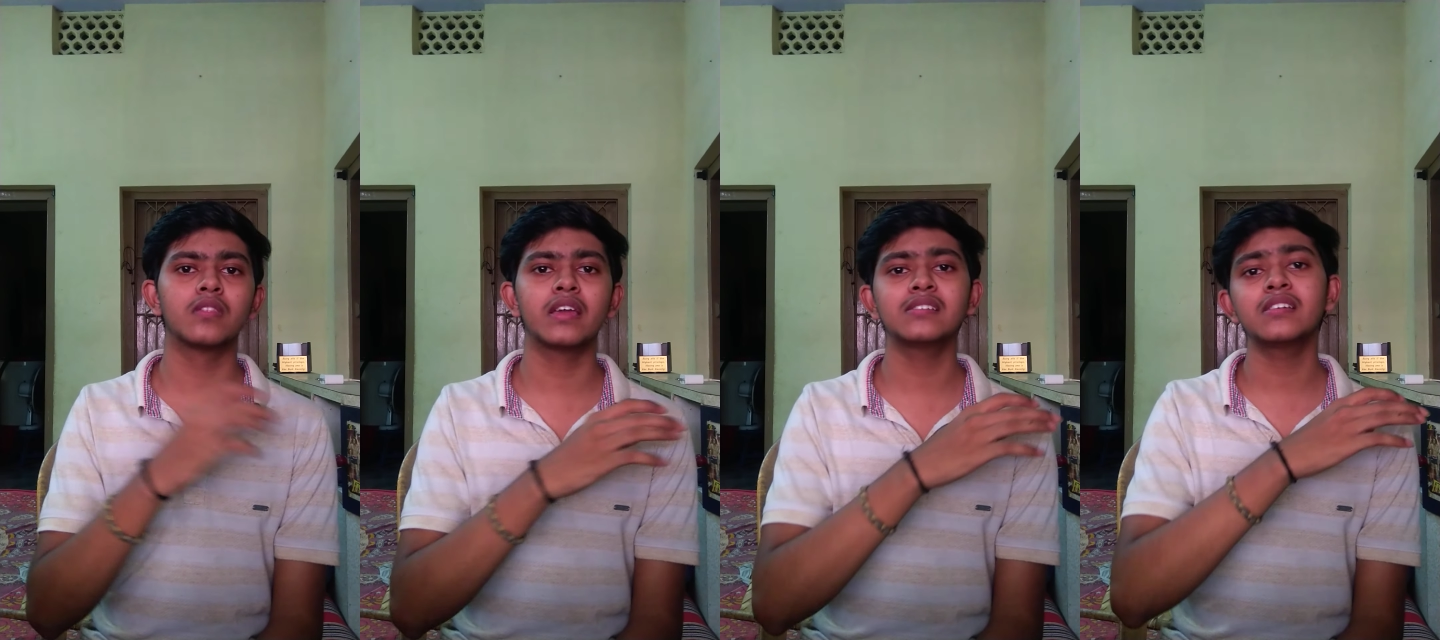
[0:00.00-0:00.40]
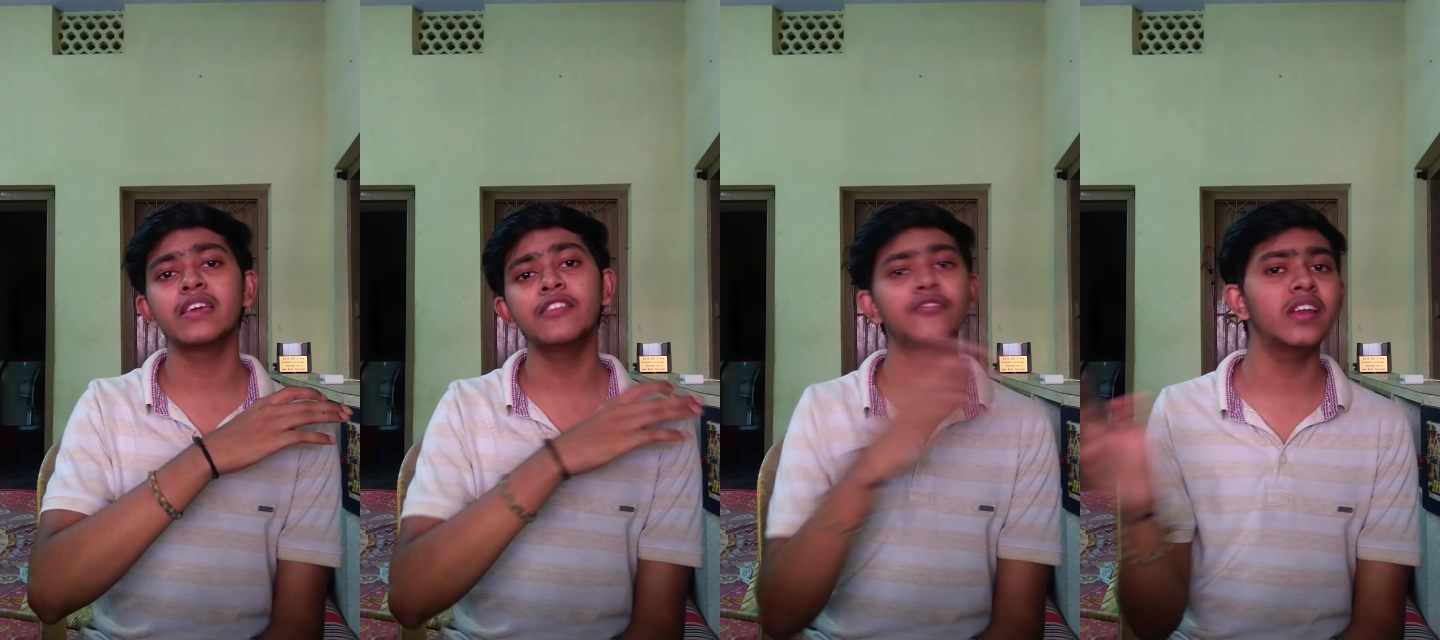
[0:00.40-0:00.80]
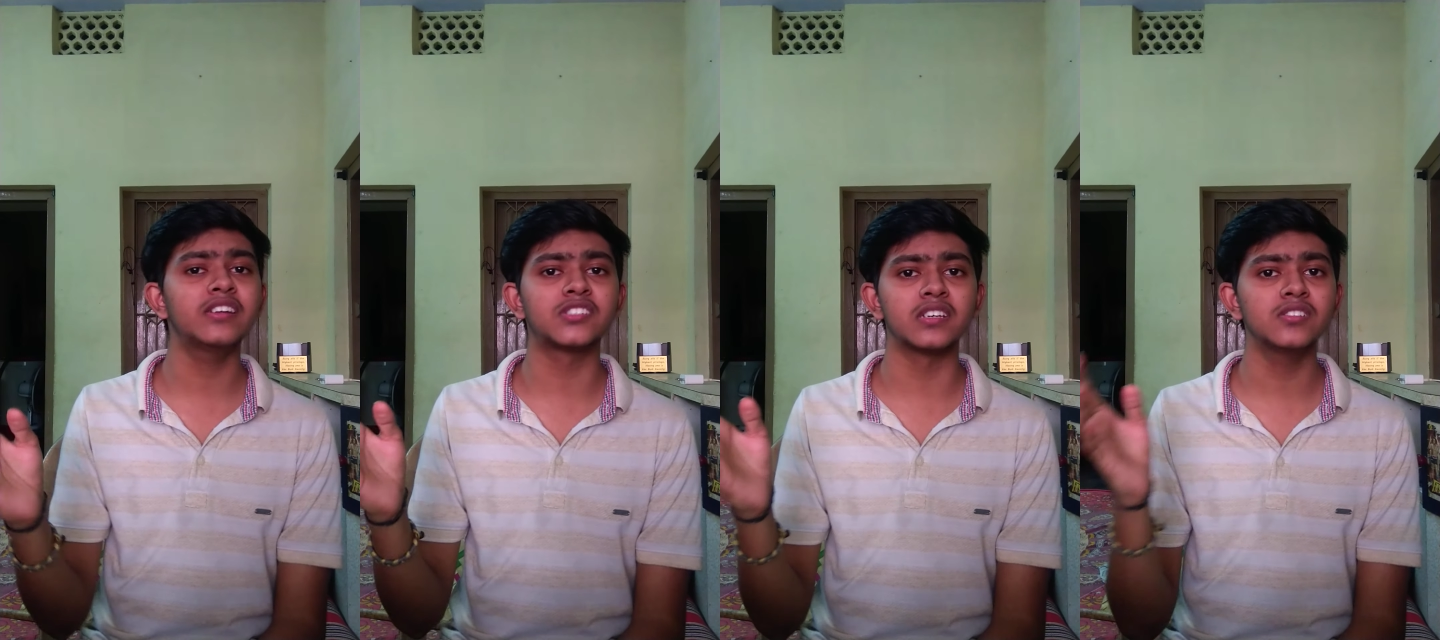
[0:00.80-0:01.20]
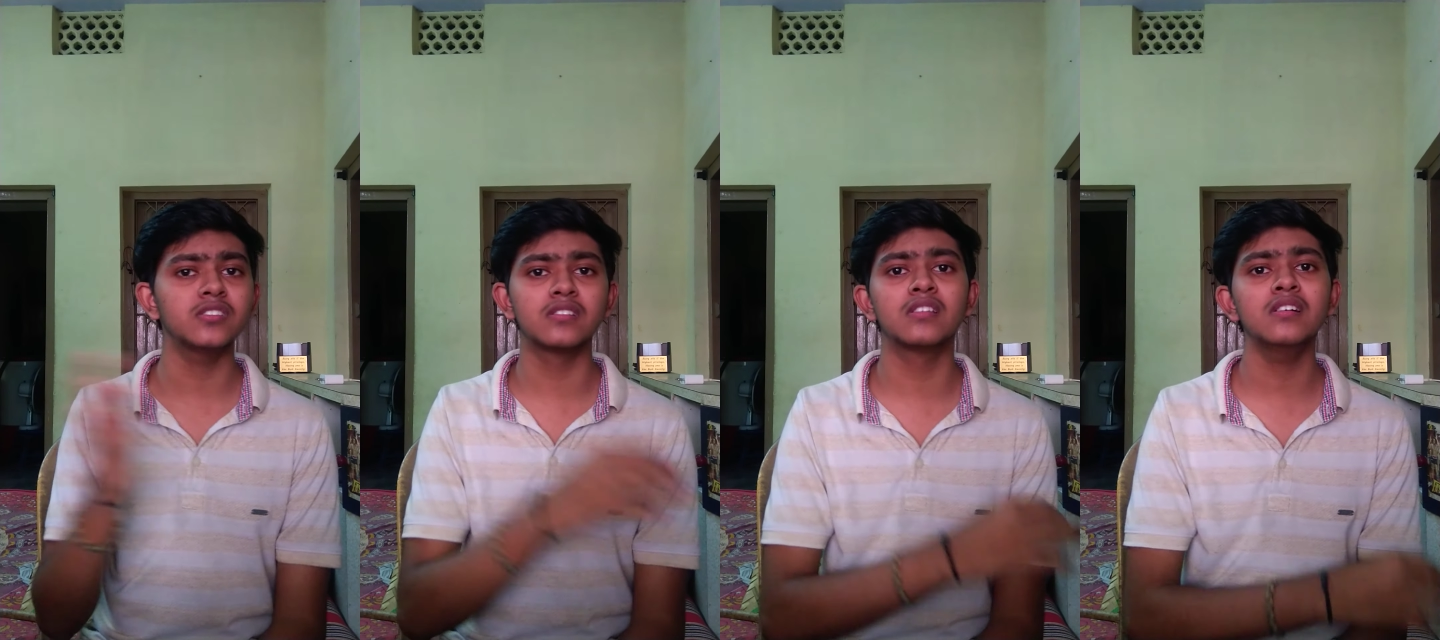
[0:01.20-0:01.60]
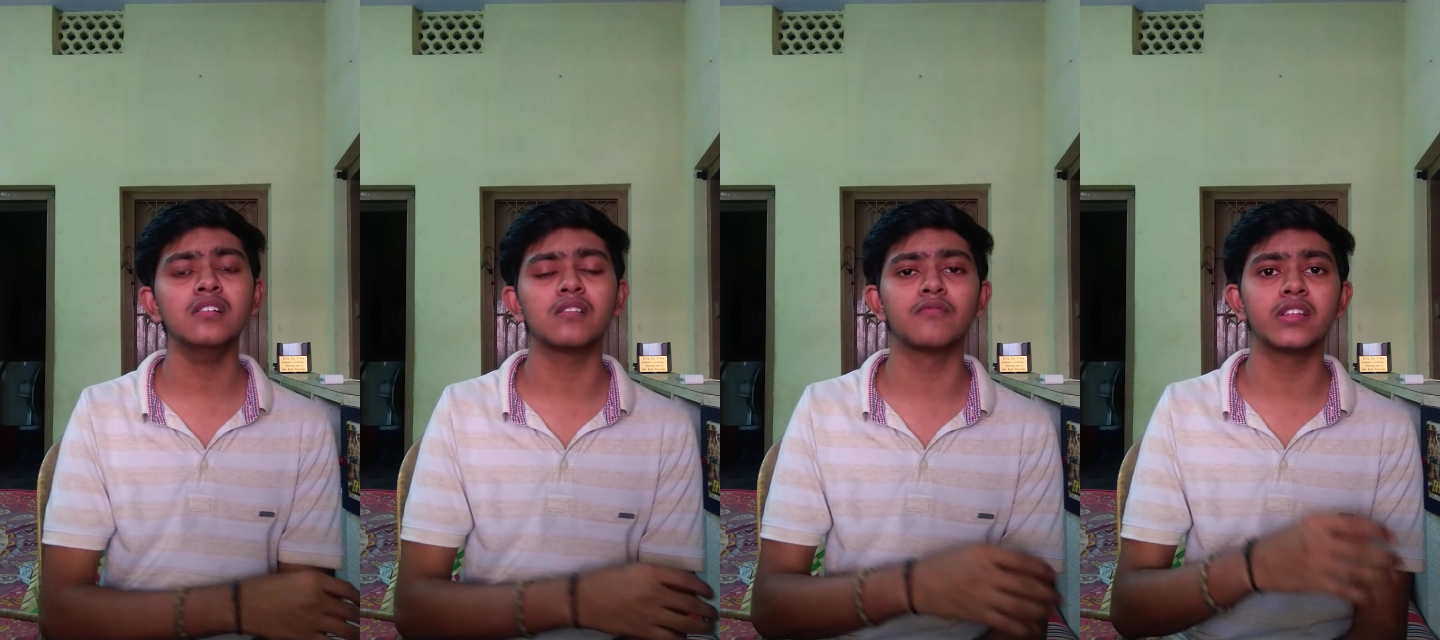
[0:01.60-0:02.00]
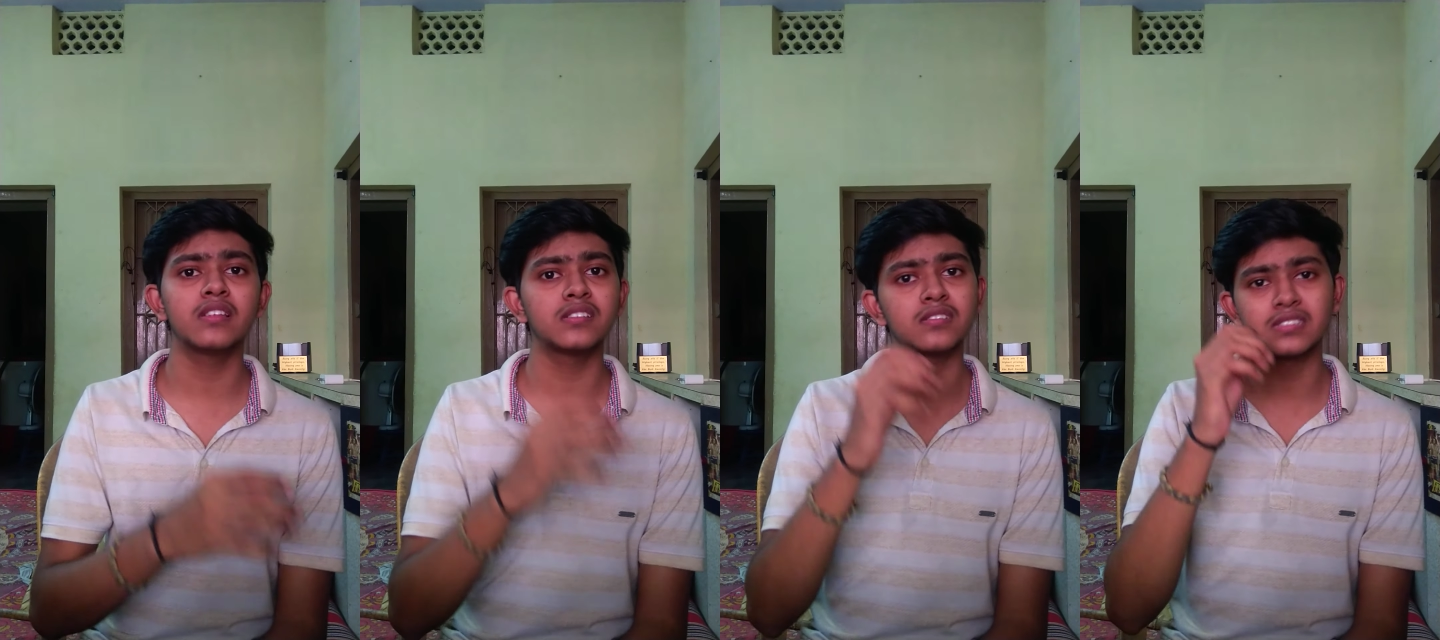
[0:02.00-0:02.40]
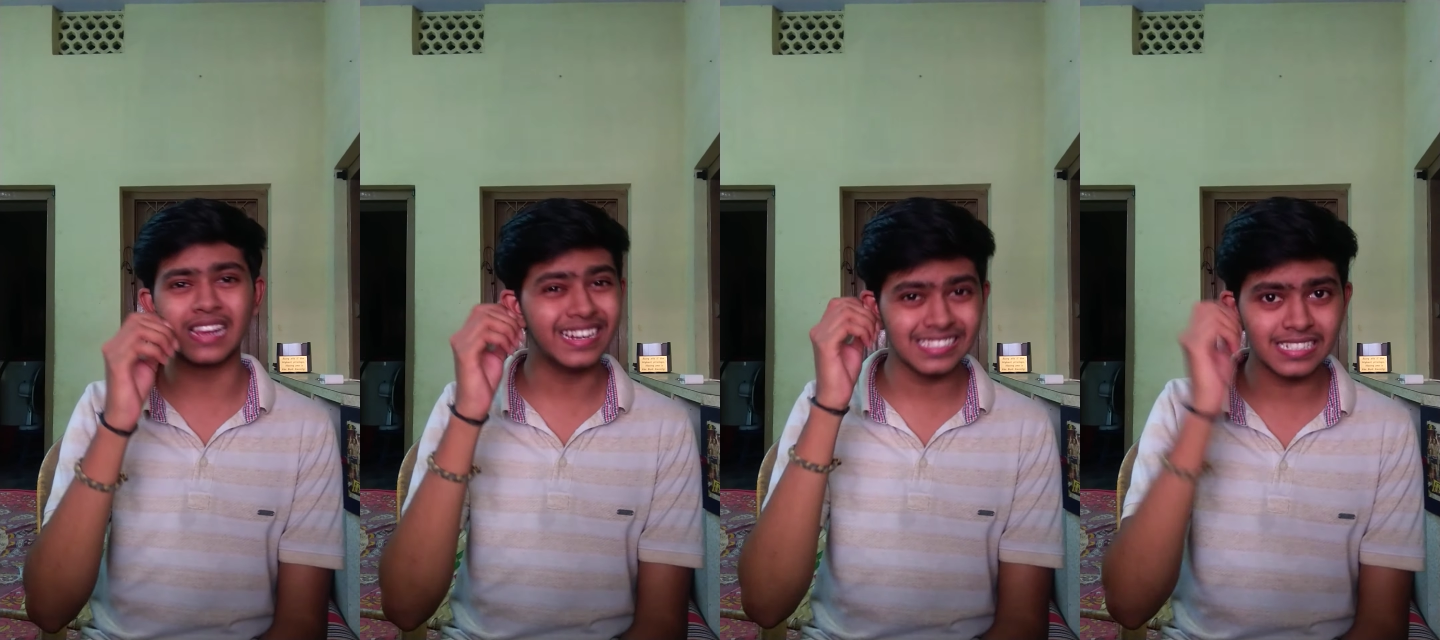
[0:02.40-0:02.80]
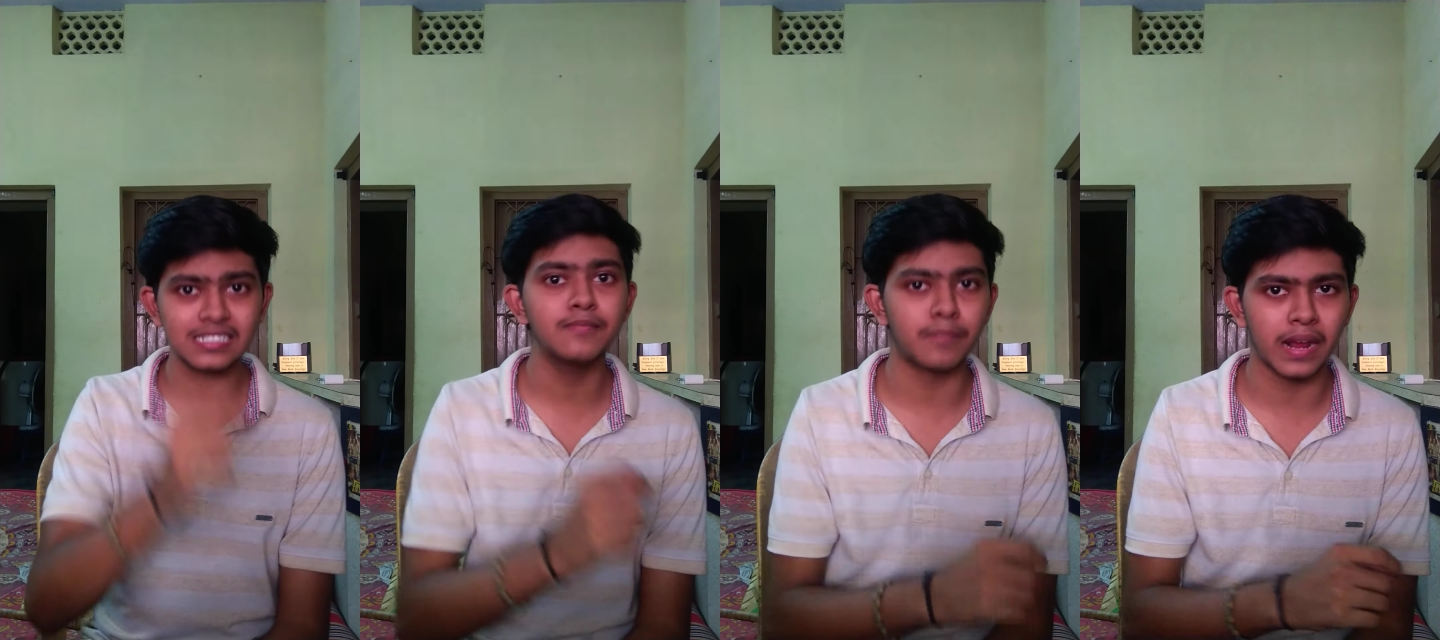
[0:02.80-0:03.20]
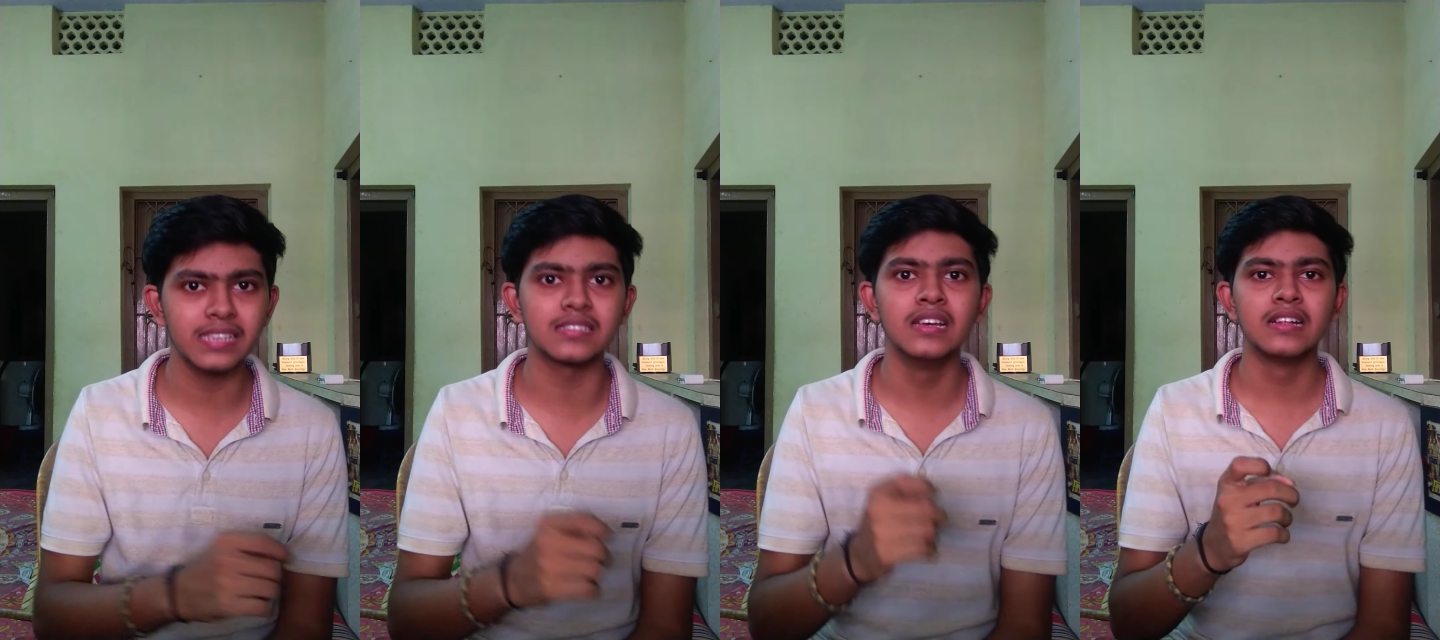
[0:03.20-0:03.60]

there is an infinite change in the when there is a slight change in price,